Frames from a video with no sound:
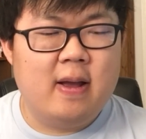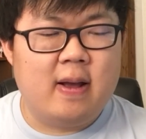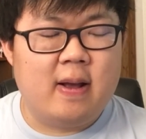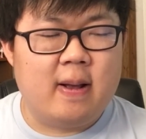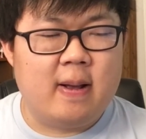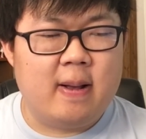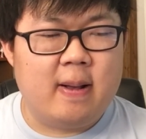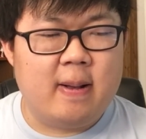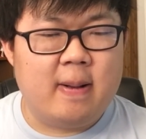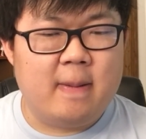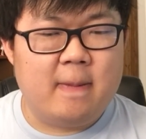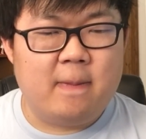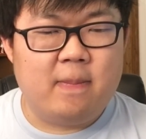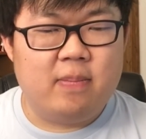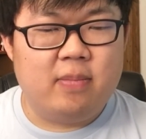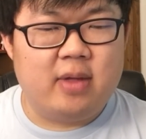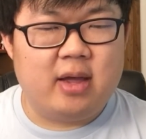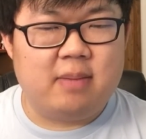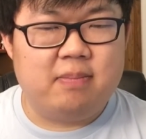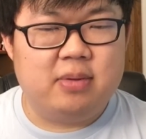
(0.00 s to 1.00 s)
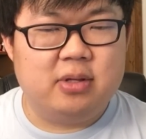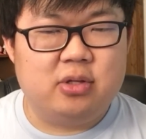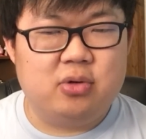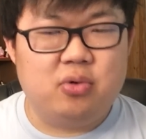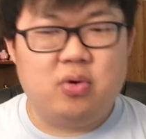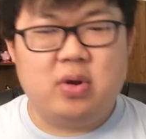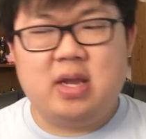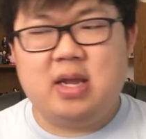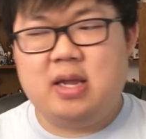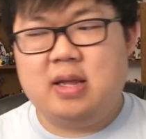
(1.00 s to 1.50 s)
Like
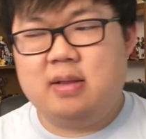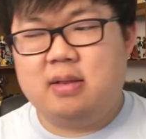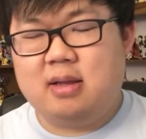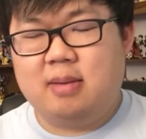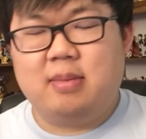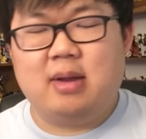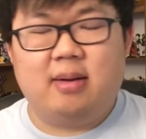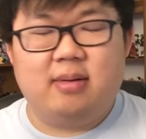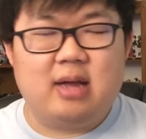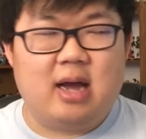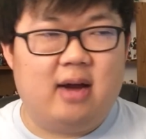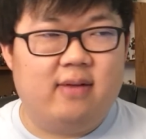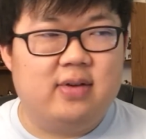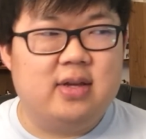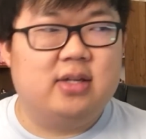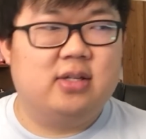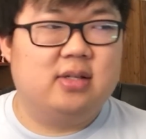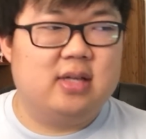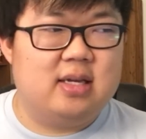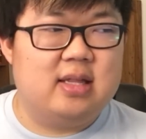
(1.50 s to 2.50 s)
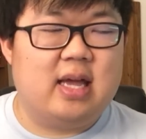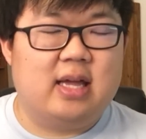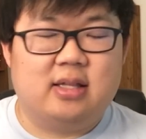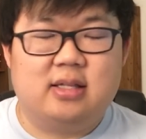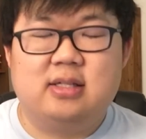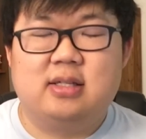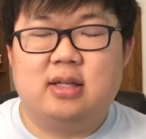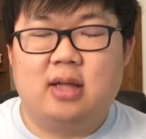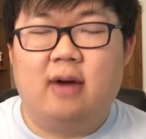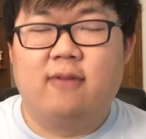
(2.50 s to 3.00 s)
between, I mean, obviously
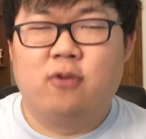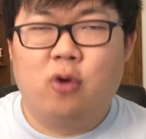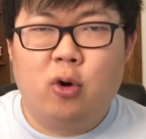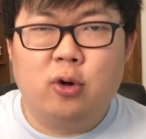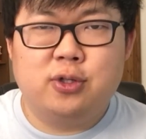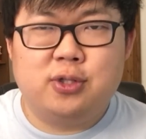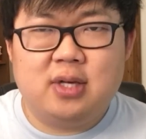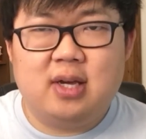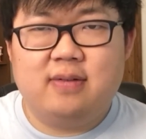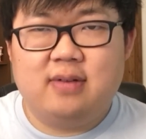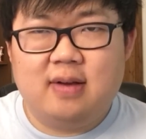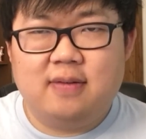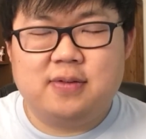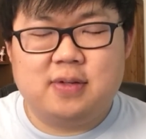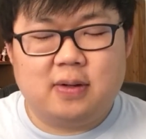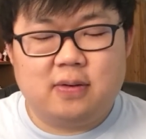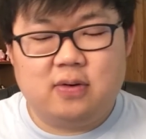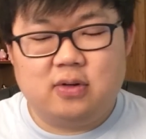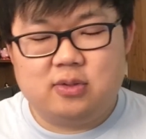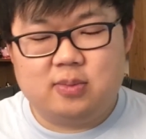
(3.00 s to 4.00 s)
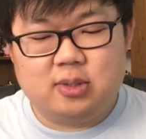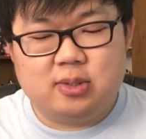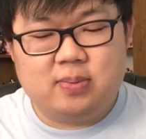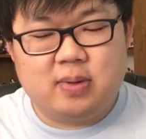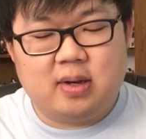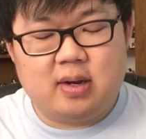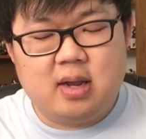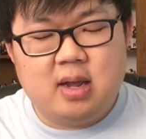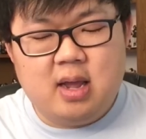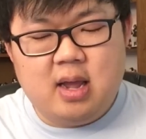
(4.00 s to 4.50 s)
that's, of course you give gifts on Christmas,
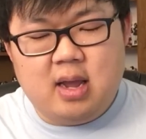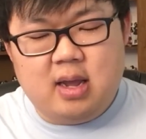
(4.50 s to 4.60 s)
but